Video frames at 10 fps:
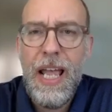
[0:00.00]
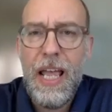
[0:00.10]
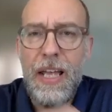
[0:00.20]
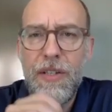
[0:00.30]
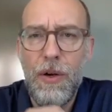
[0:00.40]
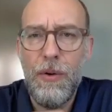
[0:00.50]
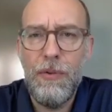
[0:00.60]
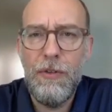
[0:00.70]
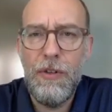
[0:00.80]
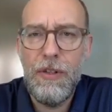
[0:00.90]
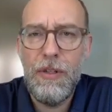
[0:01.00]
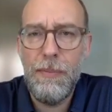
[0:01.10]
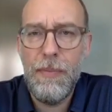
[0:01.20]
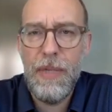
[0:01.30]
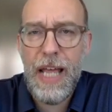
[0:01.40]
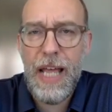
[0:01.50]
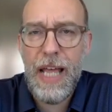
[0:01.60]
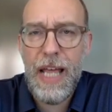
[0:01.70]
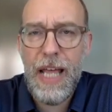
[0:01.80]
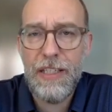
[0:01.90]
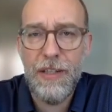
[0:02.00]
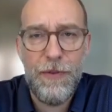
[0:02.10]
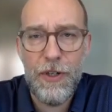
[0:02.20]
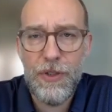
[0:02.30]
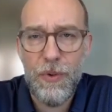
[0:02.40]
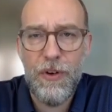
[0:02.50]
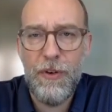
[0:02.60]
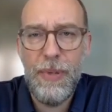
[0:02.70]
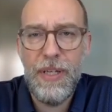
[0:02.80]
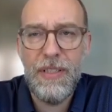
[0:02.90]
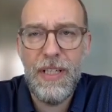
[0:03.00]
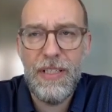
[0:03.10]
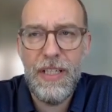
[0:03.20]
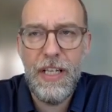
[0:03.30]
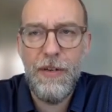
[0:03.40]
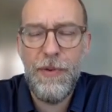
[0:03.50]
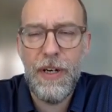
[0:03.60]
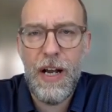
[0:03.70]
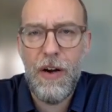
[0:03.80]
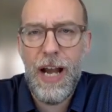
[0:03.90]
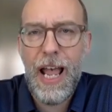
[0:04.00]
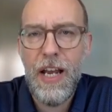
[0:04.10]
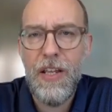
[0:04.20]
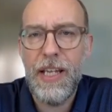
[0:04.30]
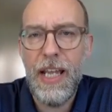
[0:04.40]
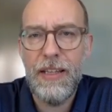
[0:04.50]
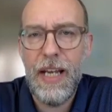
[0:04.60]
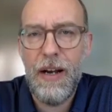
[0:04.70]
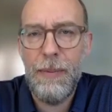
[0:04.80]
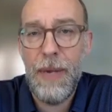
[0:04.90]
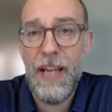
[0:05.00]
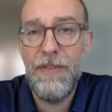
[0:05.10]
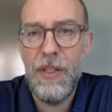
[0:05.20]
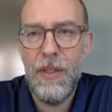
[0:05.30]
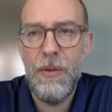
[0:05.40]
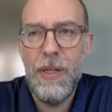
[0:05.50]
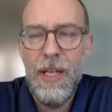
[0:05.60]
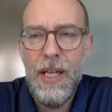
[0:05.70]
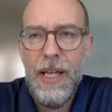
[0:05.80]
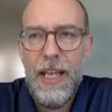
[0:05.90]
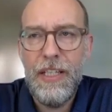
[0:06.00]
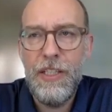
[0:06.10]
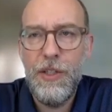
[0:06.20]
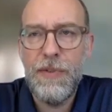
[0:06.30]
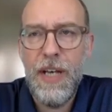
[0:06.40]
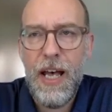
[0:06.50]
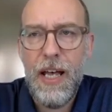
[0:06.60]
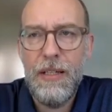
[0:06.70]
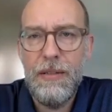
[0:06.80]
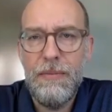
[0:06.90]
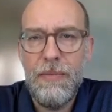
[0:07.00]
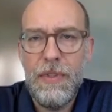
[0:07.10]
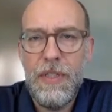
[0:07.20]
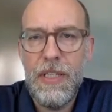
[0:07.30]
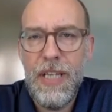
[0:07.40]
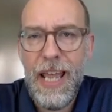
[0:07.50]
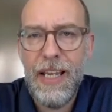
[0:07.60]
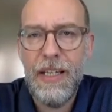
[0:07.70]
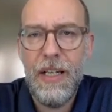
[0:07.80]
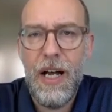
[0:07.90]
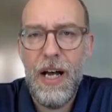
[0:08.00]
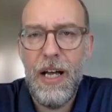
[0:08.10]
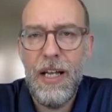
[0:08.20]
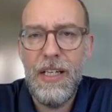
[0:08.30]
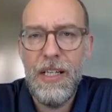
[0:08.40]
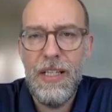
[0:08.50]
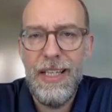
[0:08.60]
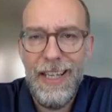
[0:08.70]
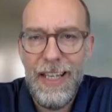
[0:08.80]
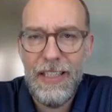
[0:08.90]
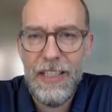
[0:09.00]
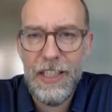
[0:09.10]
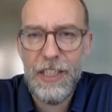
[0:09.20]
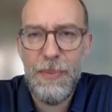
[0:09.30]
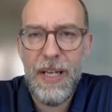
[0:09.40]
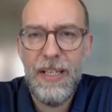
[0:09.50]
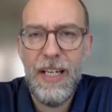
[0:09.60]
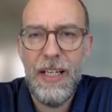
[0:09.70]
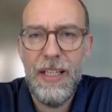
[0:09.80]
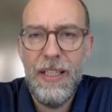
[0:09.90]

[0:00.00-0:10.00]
And so that's the first order of business. And then you figure out, all right, how do you get there? In my view, is you've got to take on the easiest spending